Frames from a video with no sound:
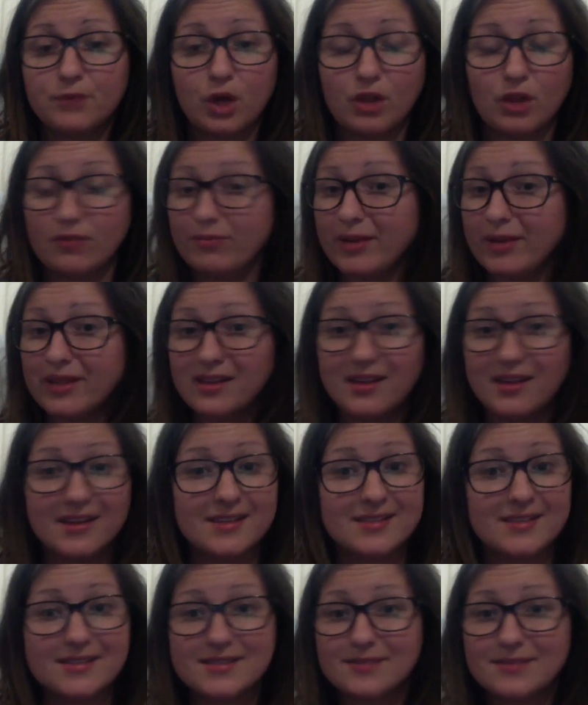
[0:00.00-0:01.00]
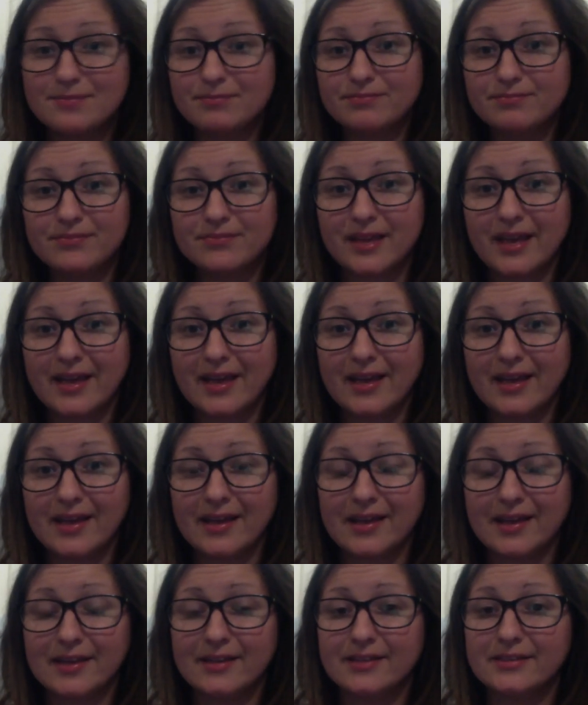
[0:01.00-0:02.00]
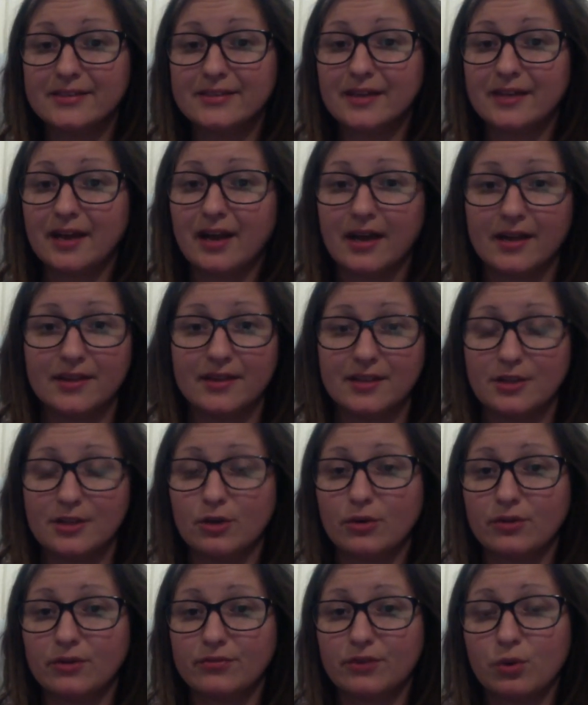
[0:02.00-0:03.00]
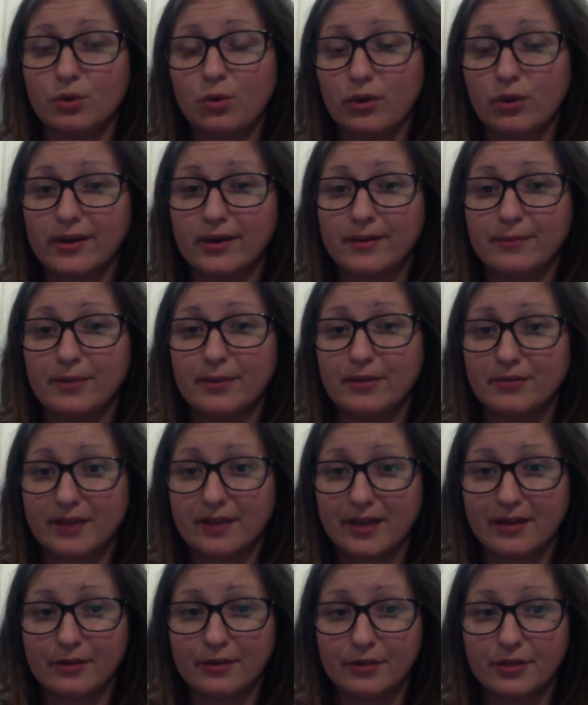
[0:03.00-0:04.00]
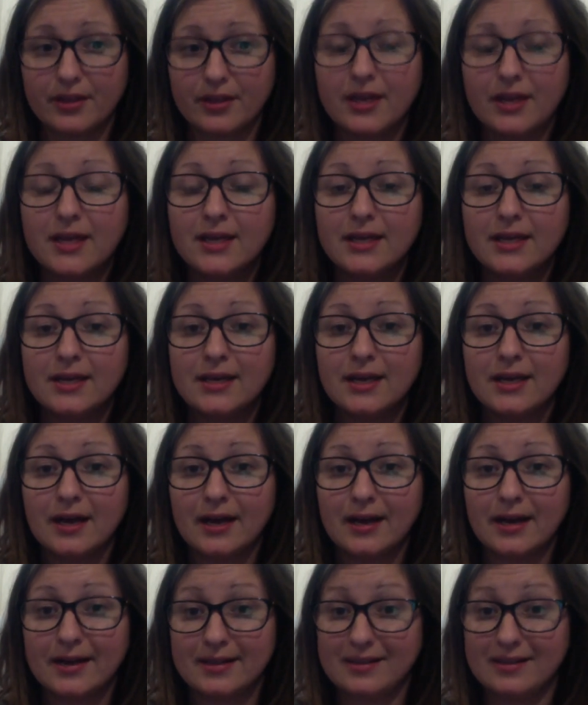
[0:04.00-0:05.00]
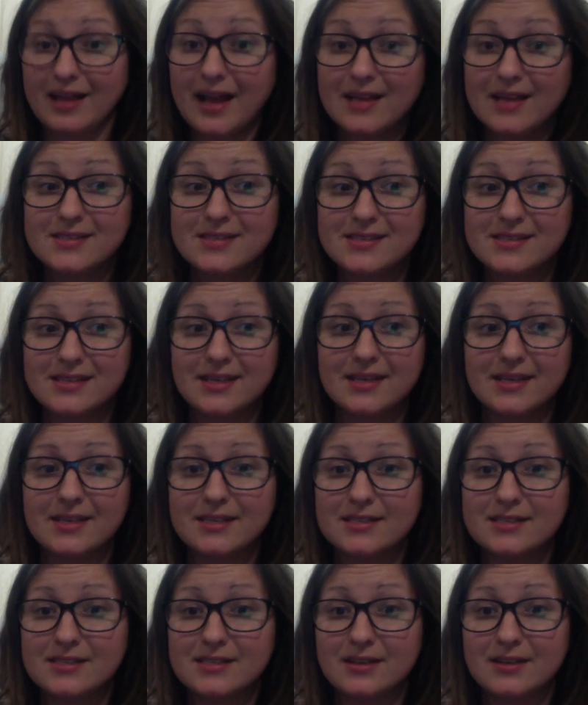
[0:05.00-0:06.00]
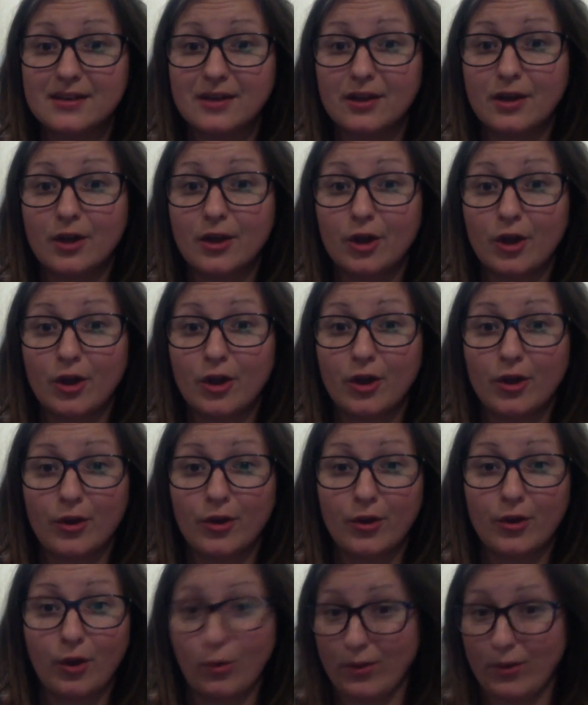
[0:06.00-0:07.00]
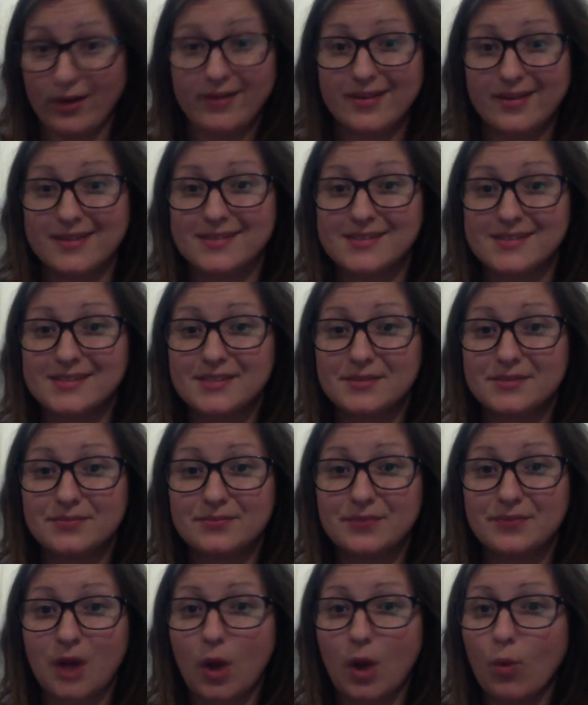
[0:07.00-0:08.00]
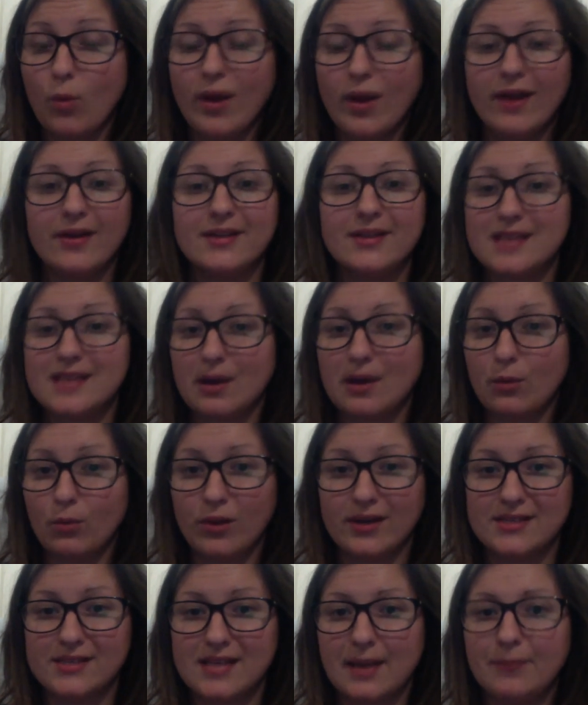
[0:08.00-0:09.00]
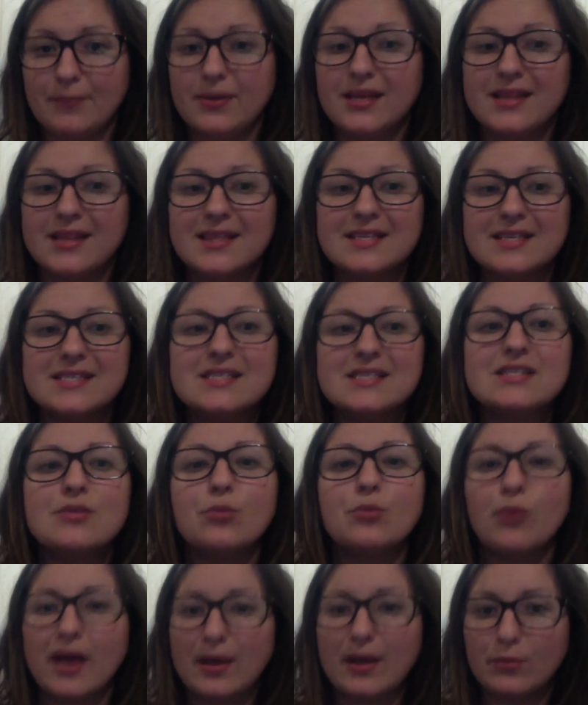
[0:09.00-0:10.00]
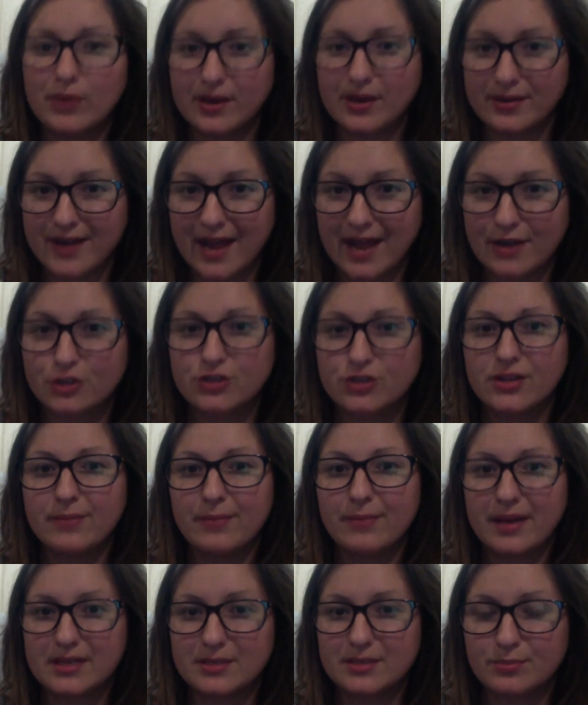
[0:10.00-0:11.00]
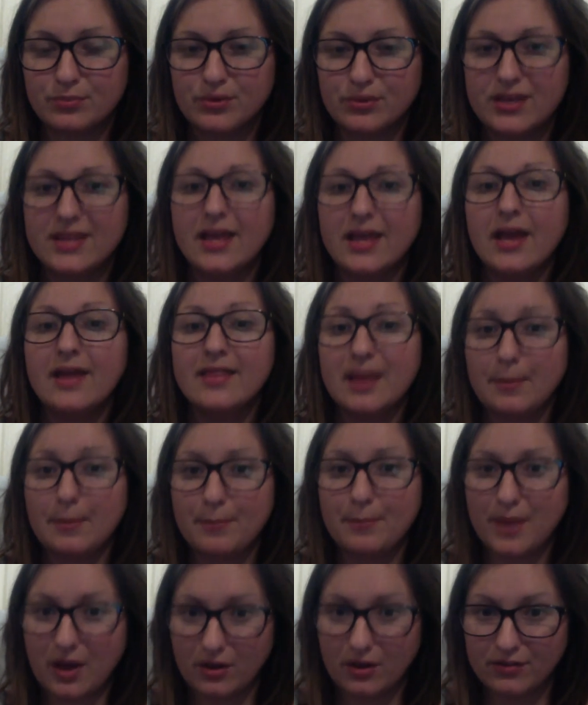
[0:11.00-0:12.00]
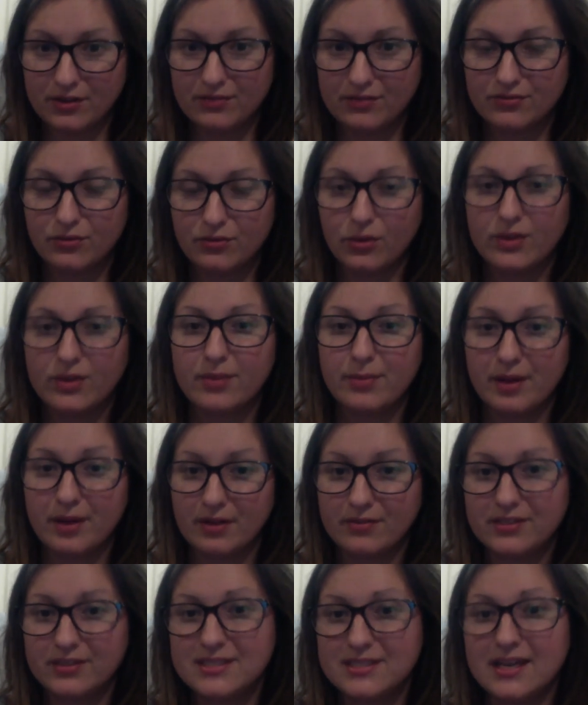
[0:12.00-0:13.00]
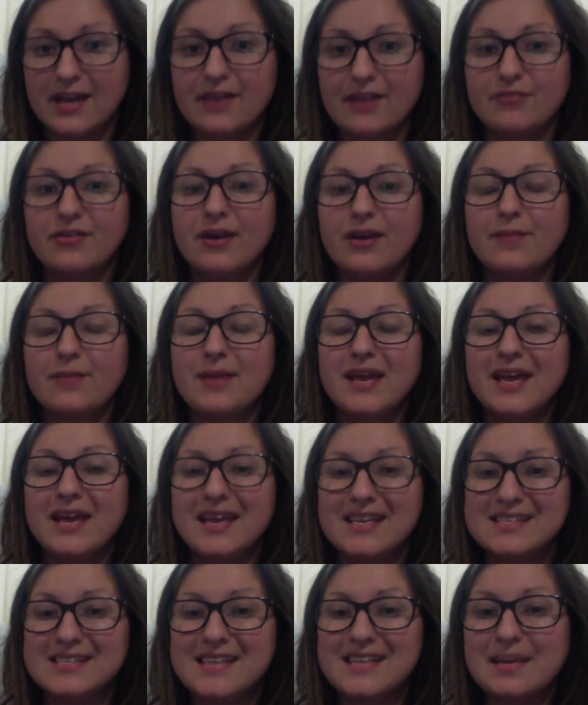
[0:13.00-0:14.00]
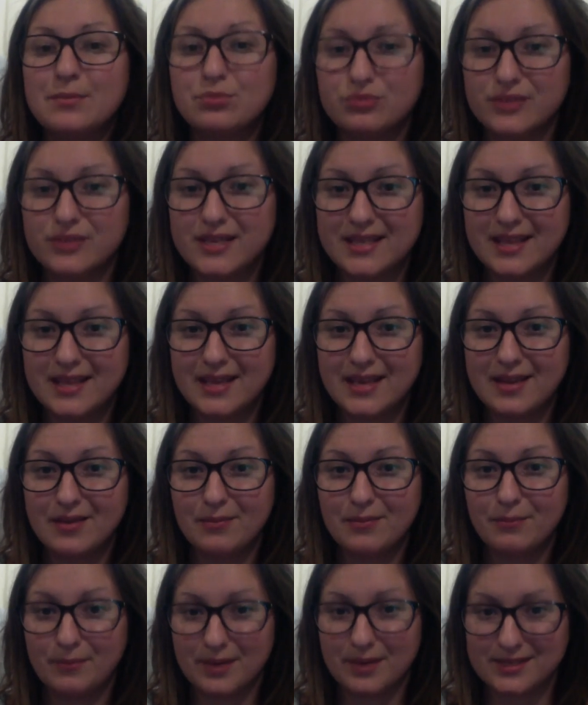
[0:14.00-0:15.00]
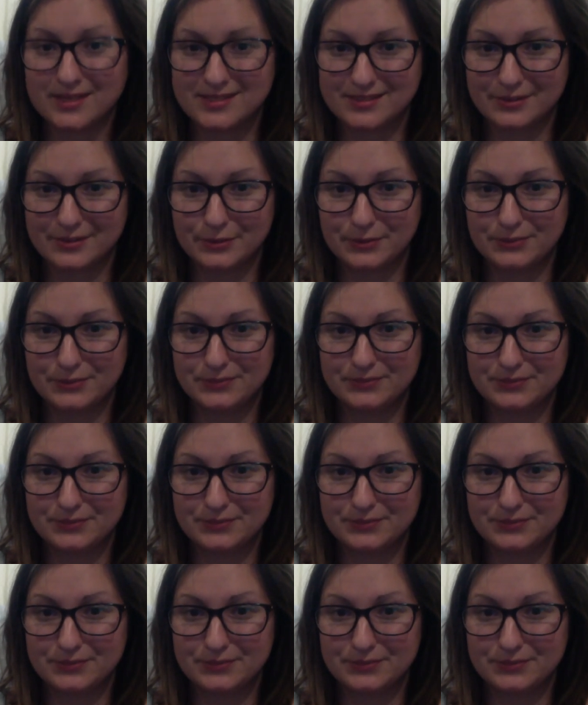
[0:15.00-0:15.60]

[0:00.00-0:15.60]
of my clients and the Yoga for Core and Pelvic Health class is awareness. Awareness at what is happening. This is the way we are naturally meant to breathe. That pelvic floor, the pelvic diaphragm, is a breathing muscle.